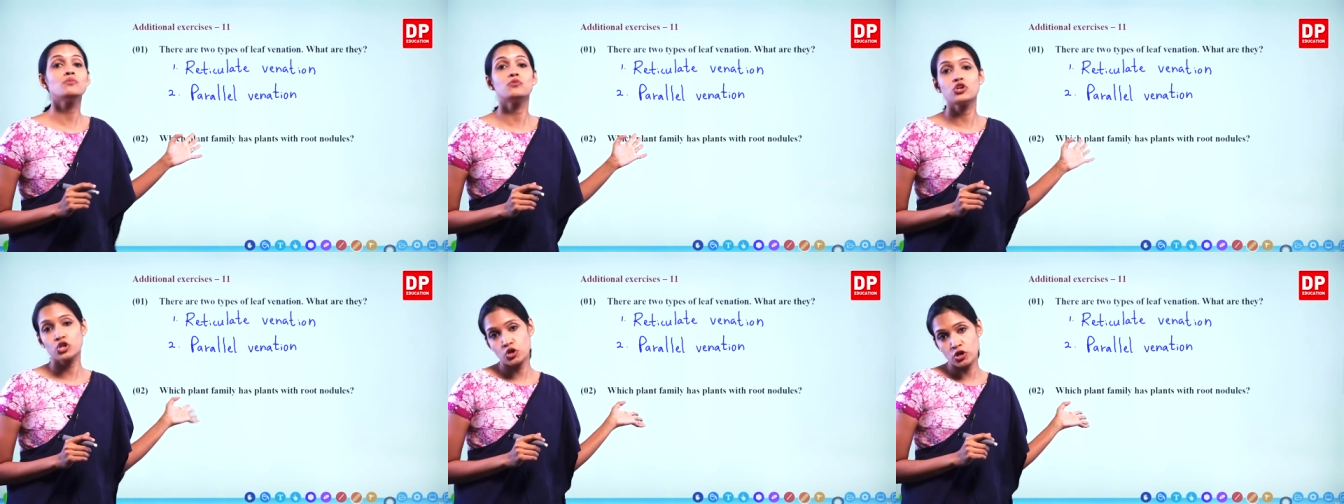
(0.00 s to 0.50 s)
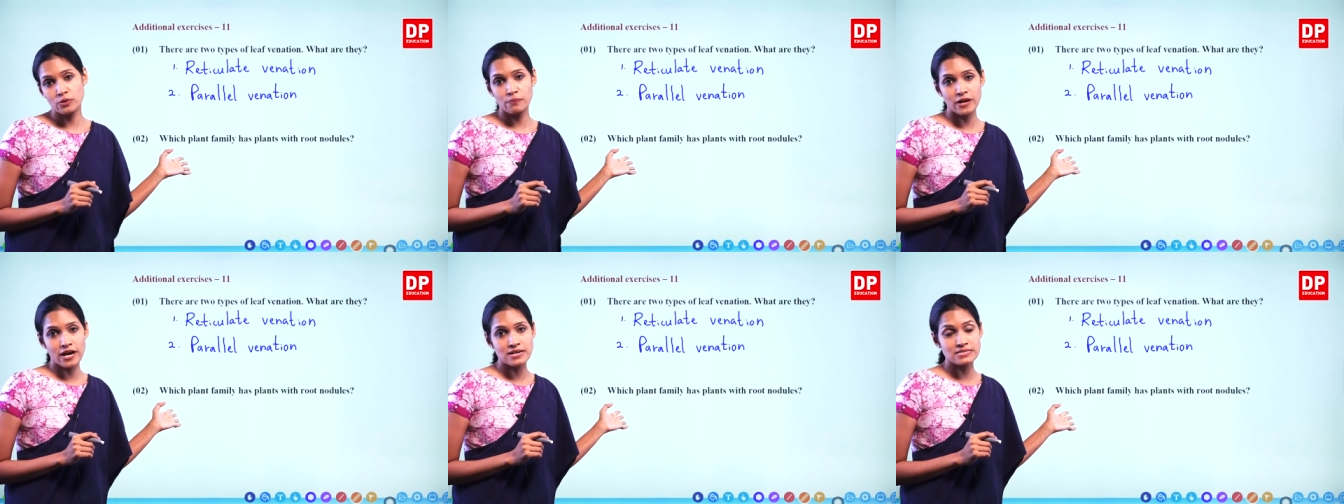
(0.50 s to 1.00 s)
Monocot
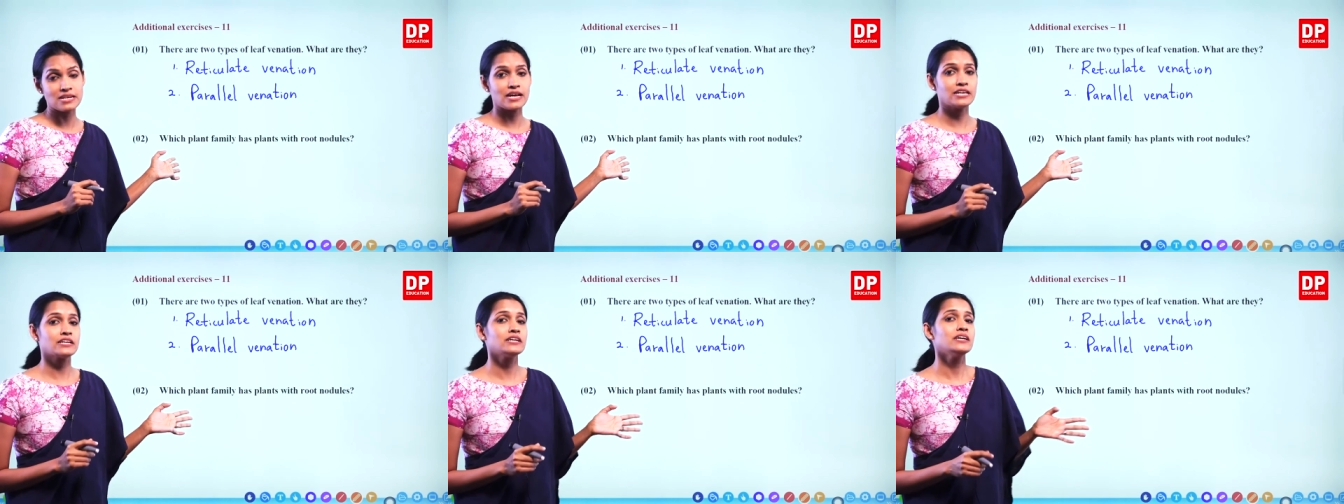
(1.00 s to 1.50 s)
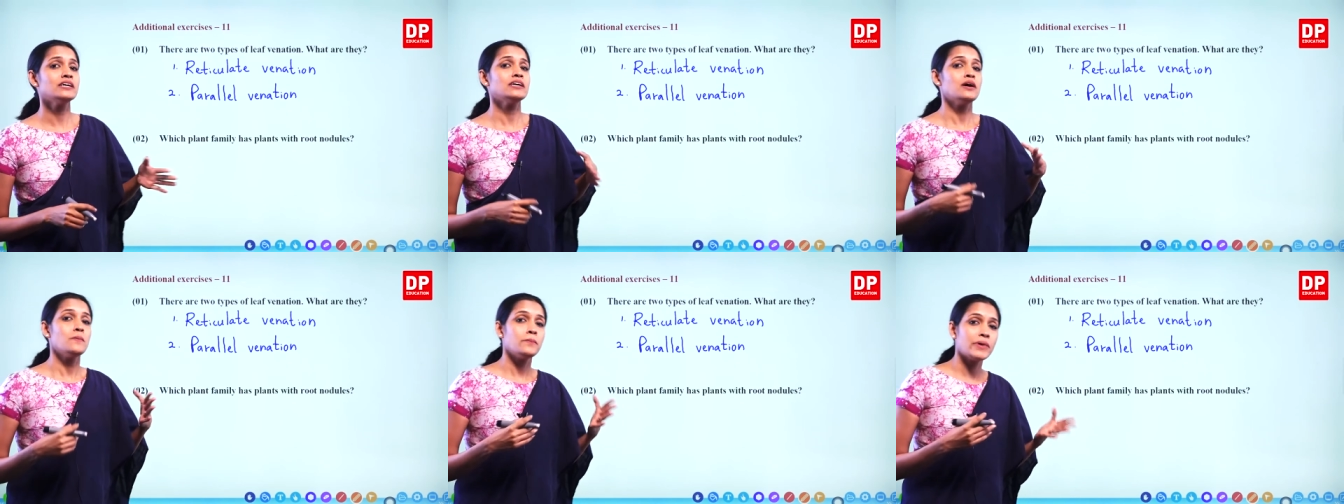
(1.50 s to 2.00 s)
plants like
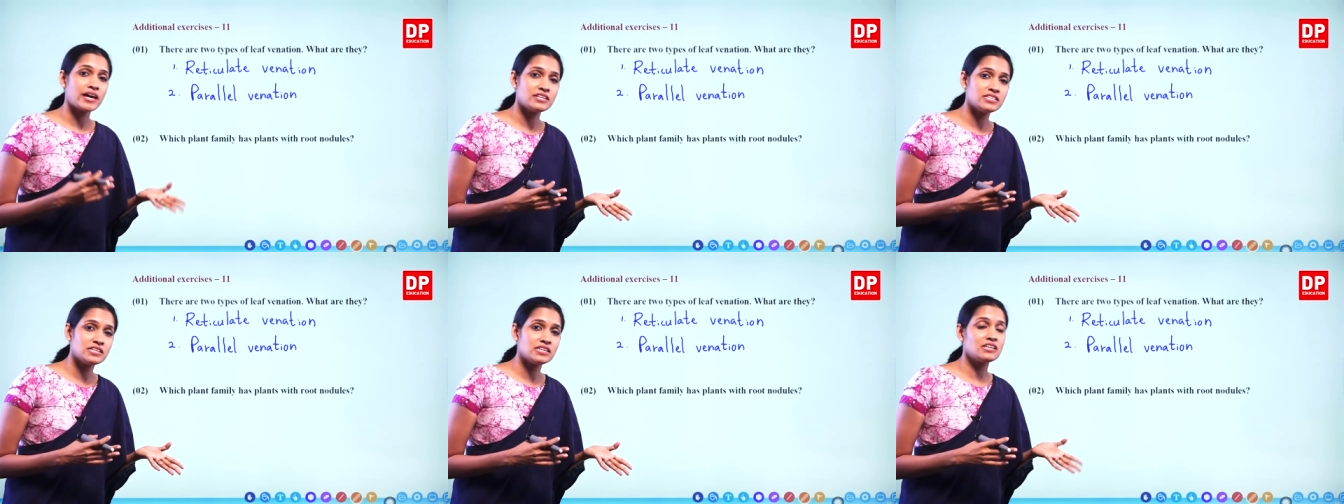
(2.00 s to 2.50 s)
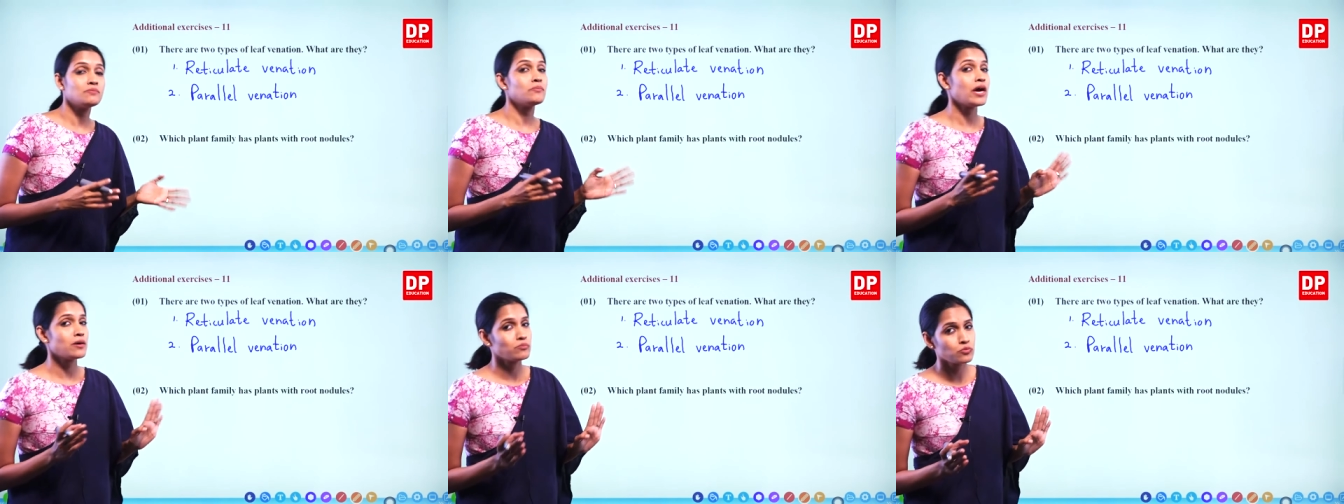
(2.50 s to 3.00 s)
paddy,
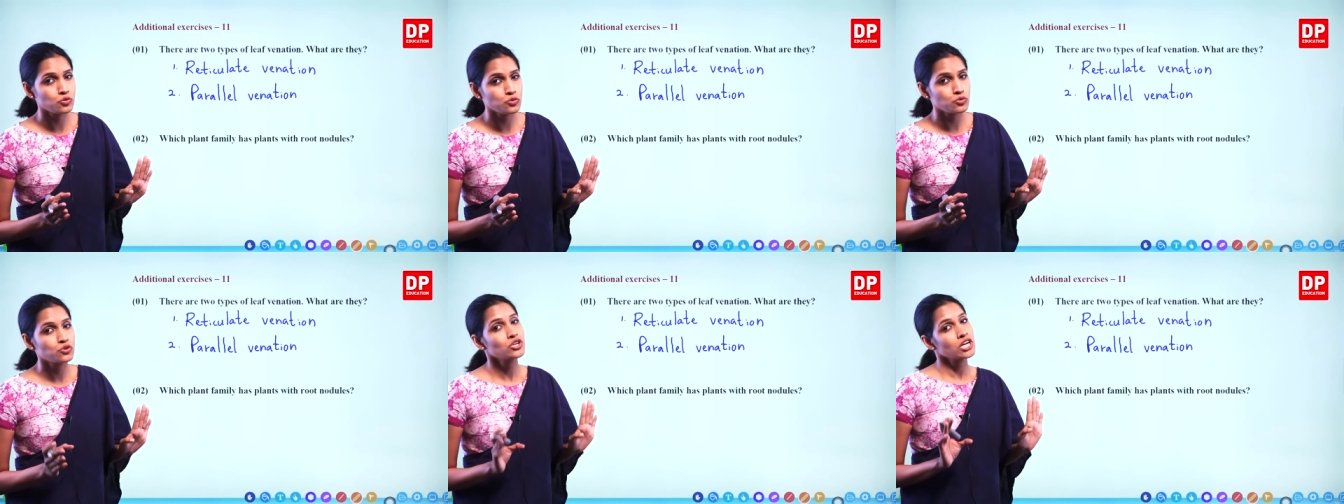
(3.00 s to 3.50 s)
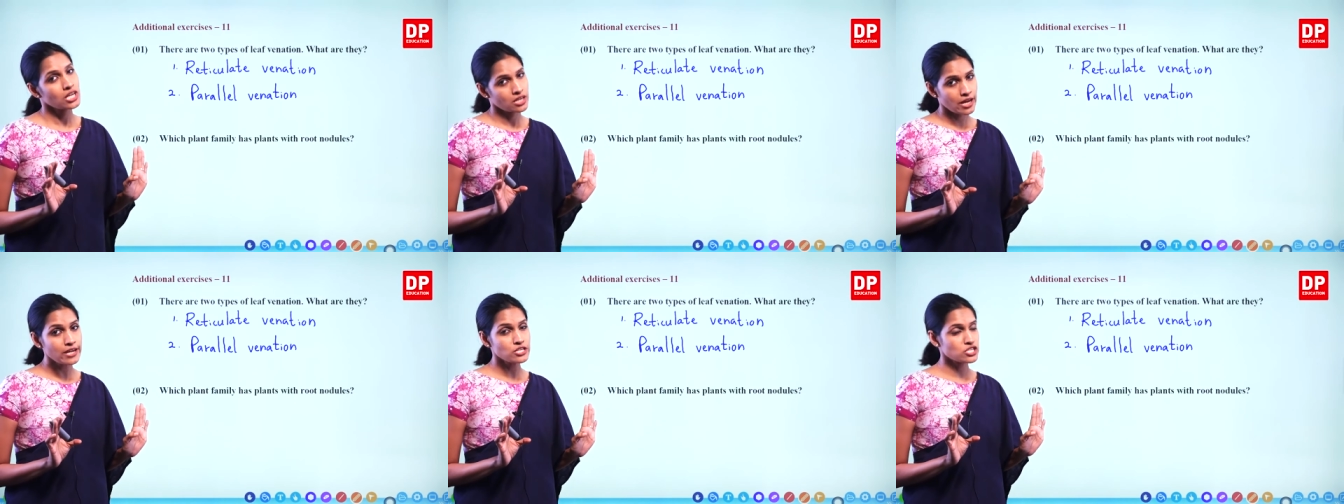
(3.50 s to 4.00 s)
bamboo,
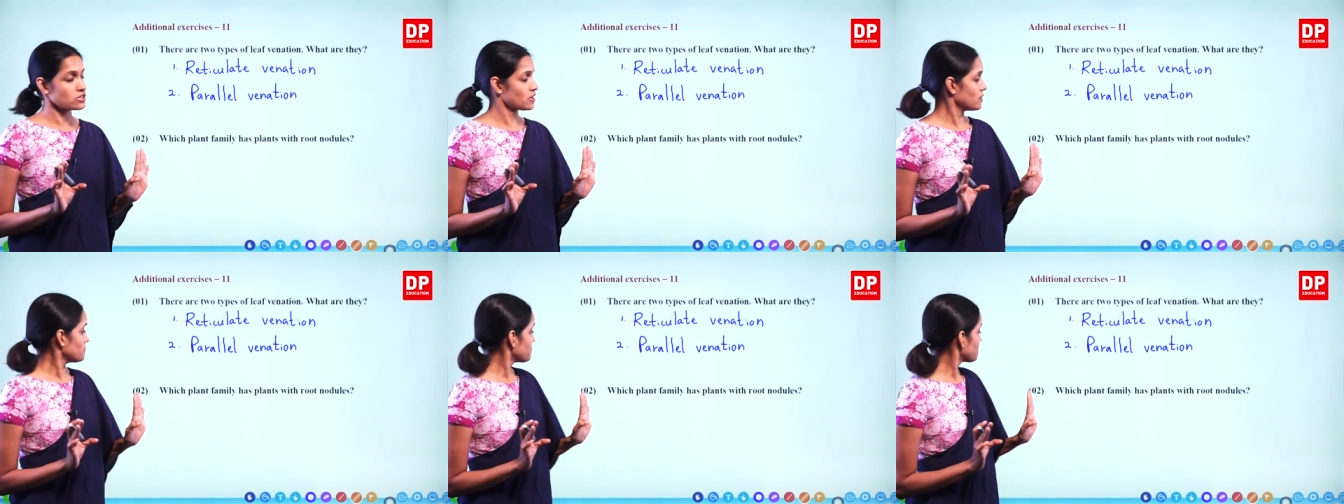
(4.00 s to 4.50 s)
right children?